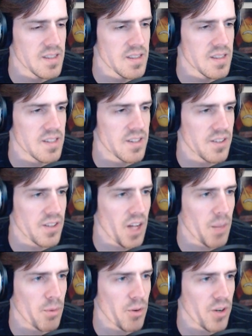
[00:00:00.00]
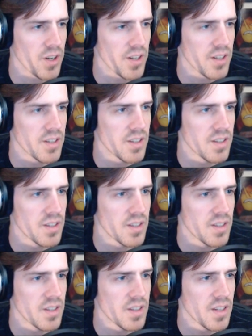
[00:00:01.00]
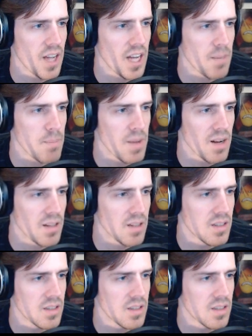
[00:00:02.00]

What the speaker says: this is an upgrade. At middle...